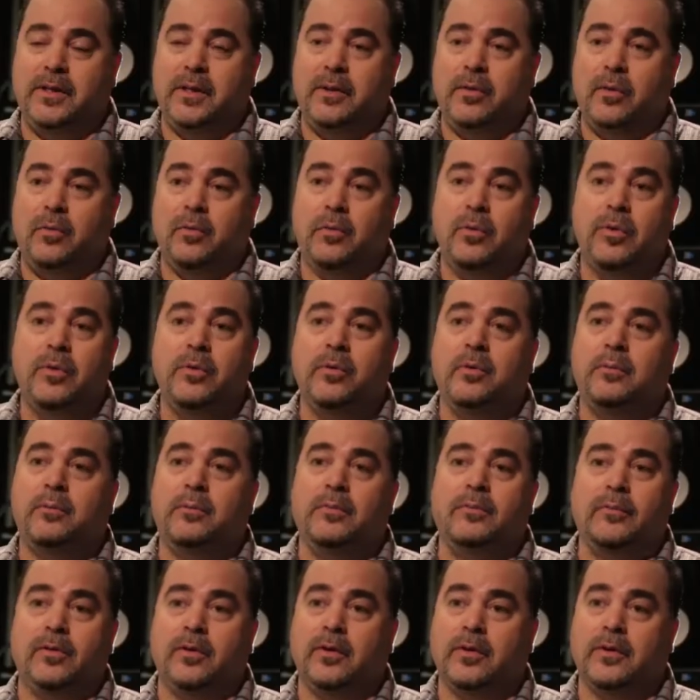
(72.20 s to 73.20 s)
you know, a
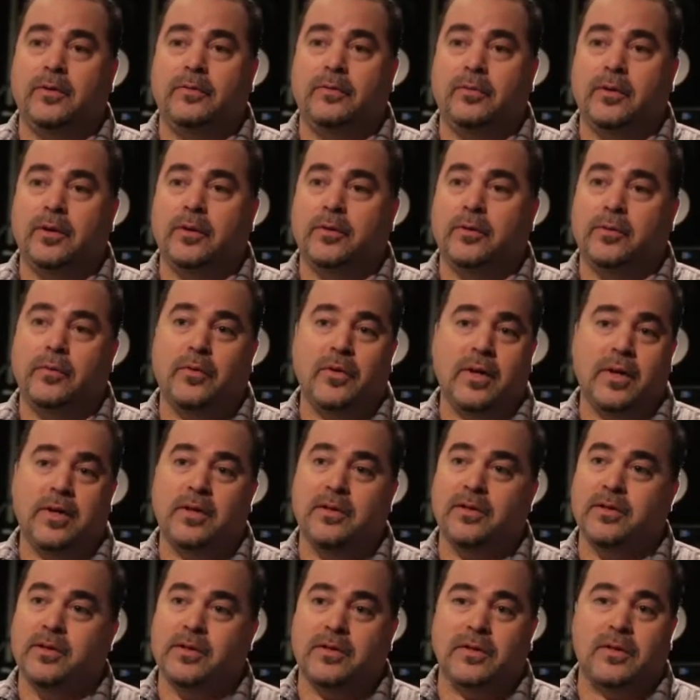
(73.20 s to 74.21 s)
room full of
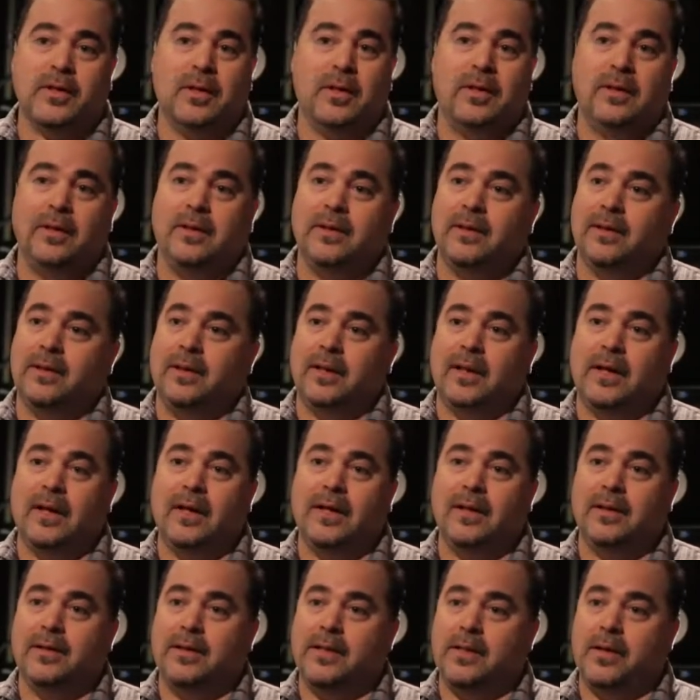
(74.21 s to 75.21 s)
reel-to-reels,
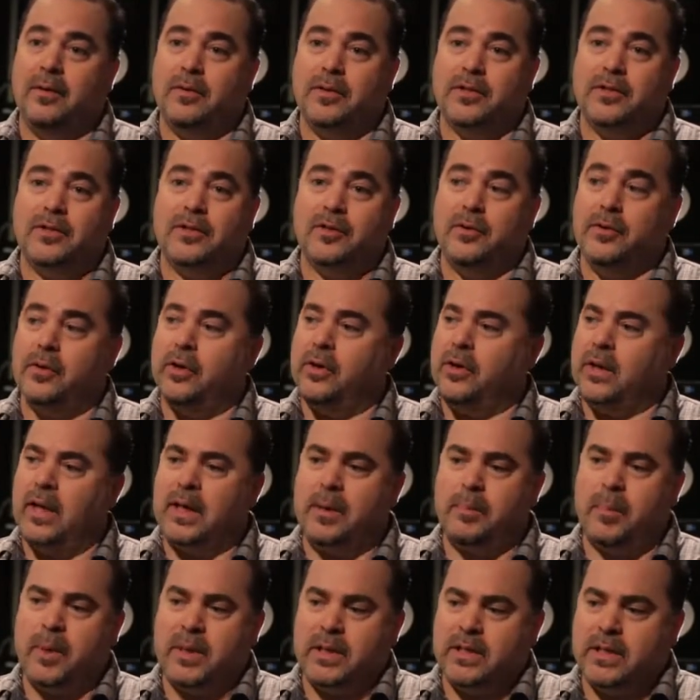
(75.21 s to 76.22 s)
you know, a studer
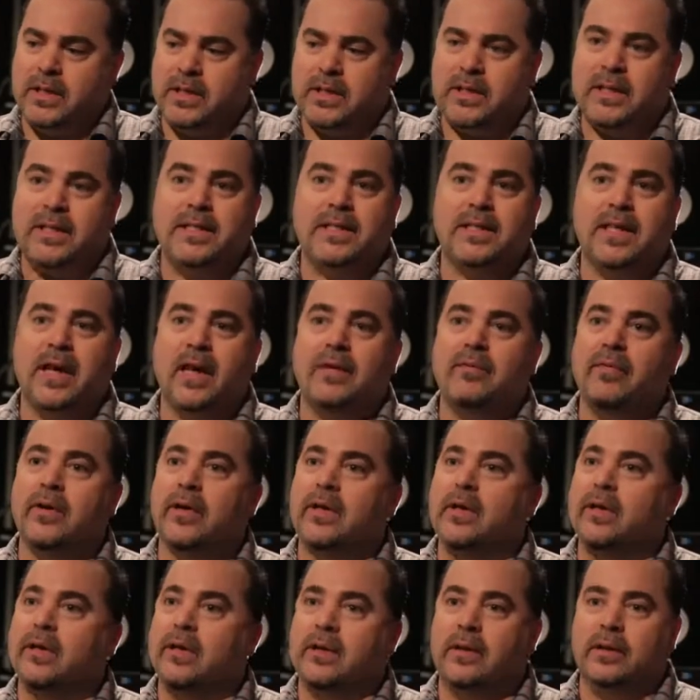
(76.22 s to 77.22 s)
like
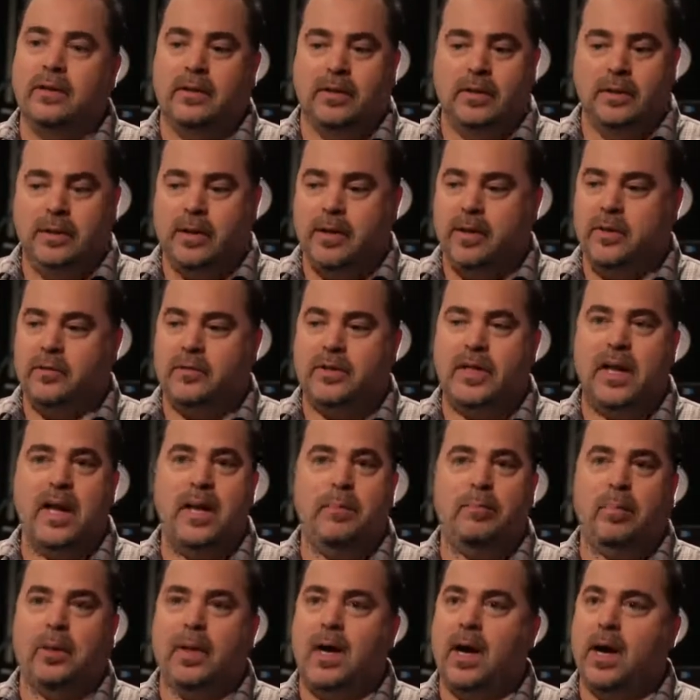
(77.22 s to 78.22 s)
B67, you know,
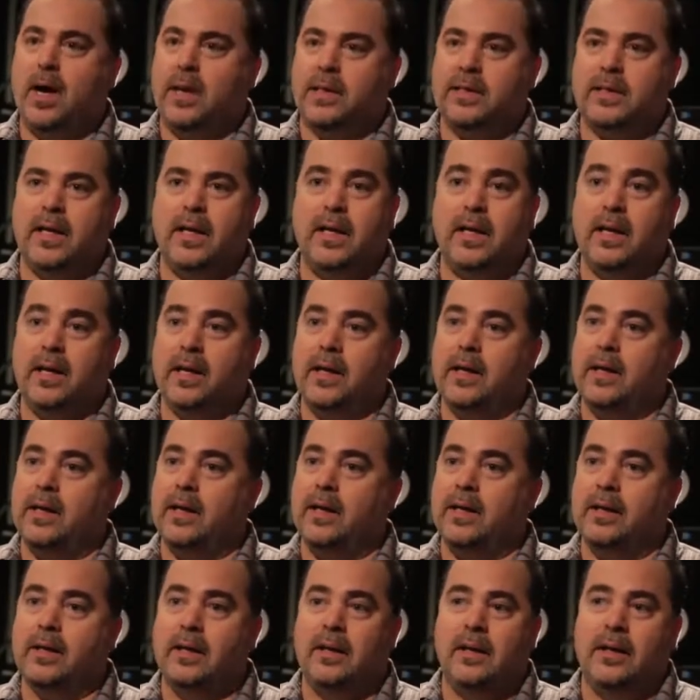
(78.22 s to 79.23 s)
tape blocks,
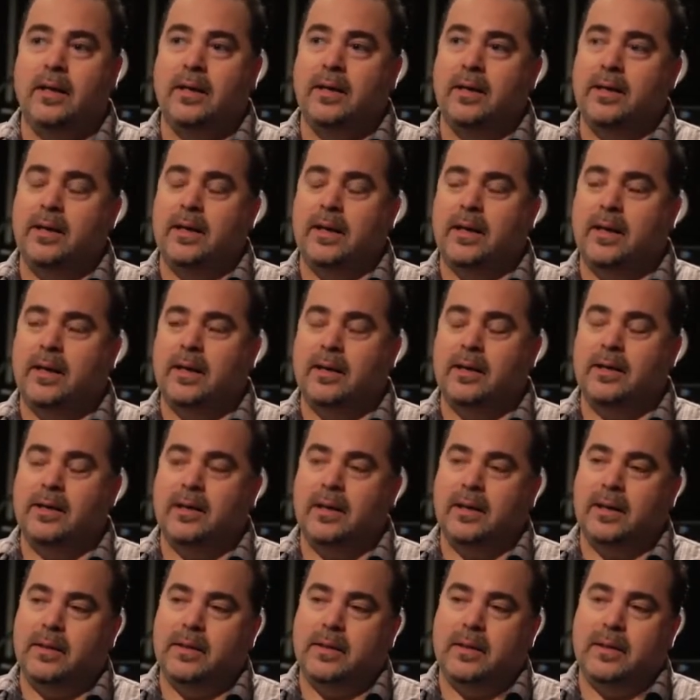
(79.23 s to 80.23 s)
editing,
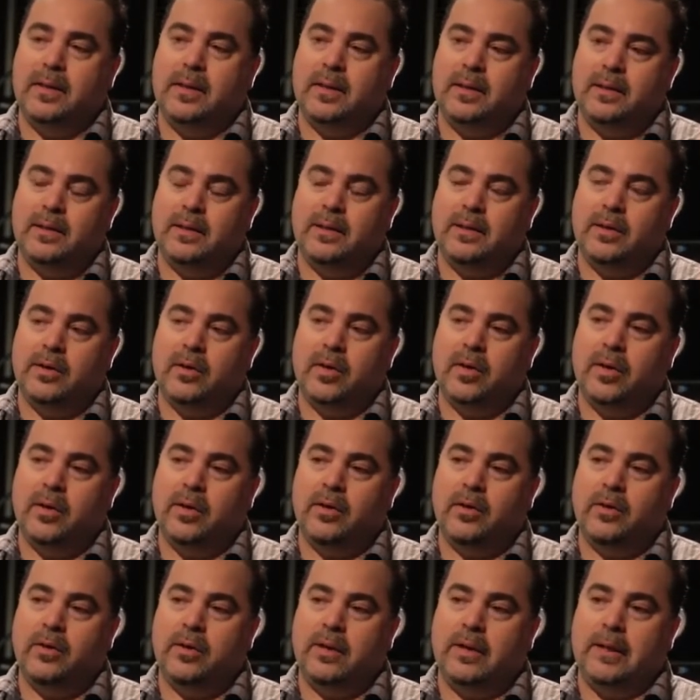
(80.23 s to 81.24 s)
and
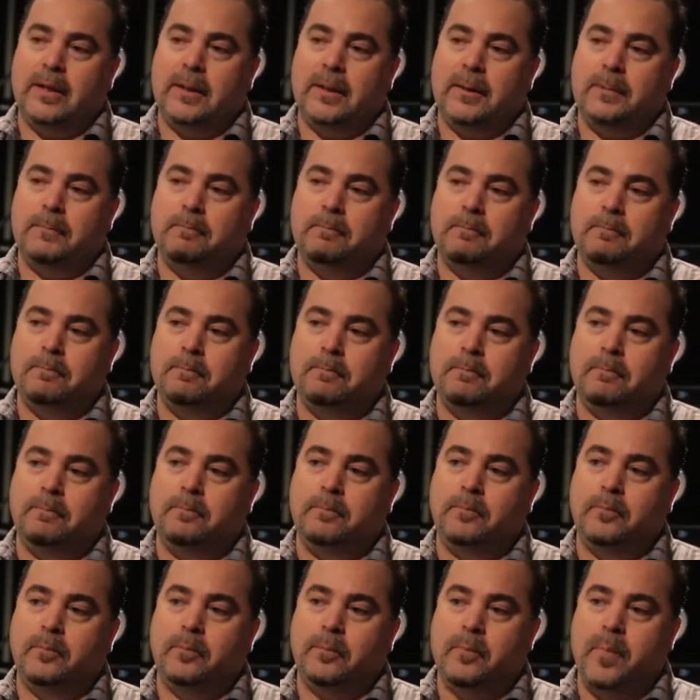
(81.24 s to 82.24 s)
her
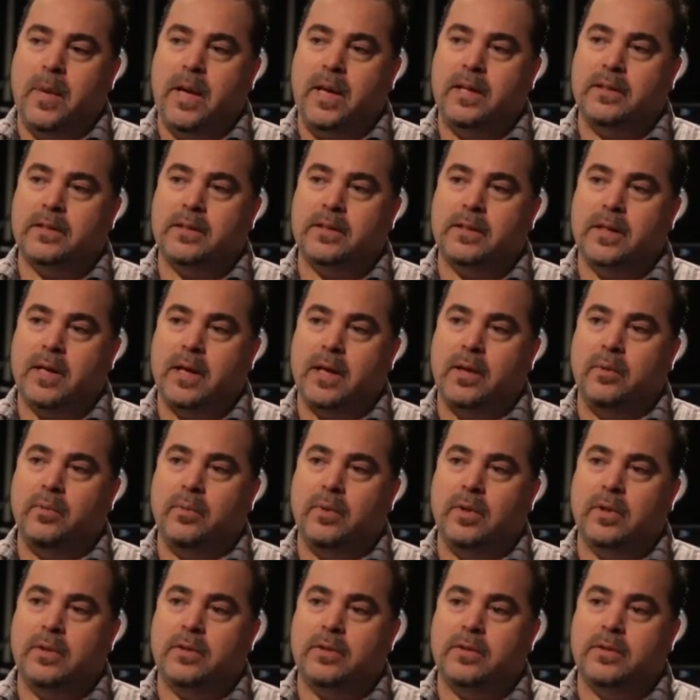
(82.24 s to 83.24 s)
mainstay
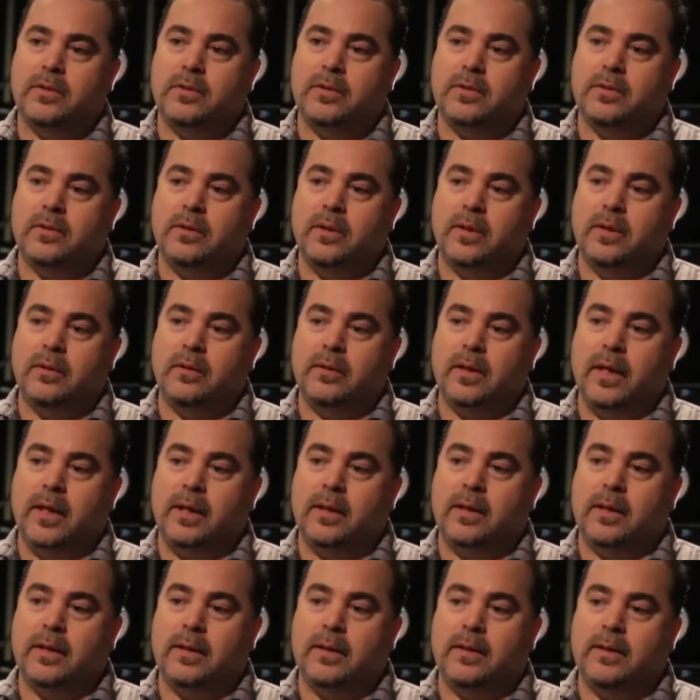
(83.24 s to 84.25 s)
was, you know,
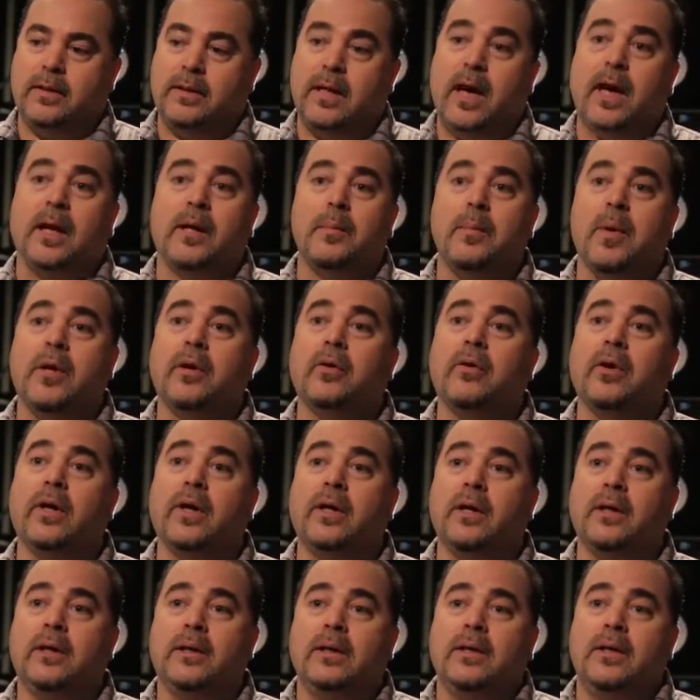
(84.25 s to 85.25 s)
like
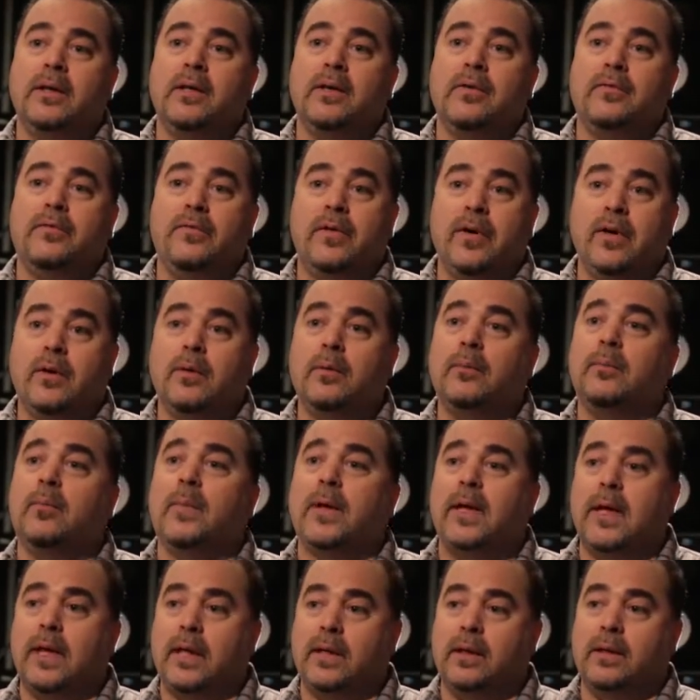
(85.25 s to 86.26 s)
documentary film
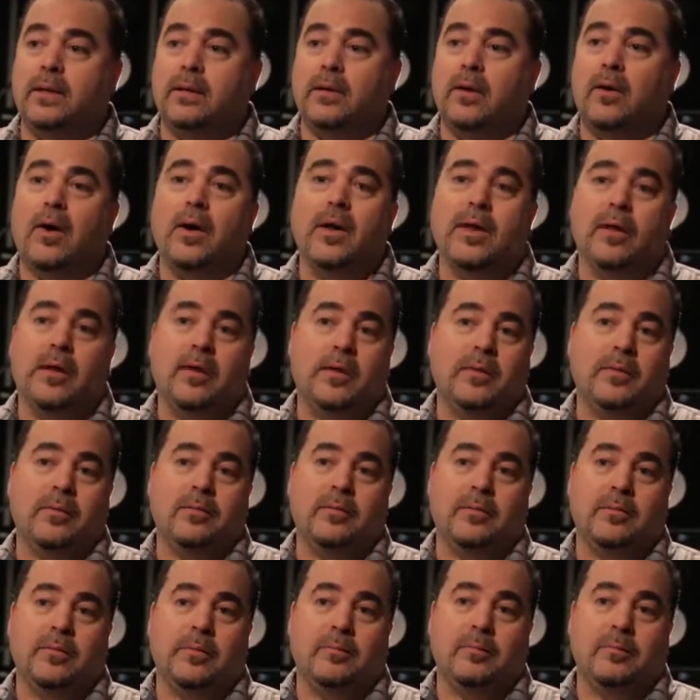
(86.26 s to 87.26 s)
and audio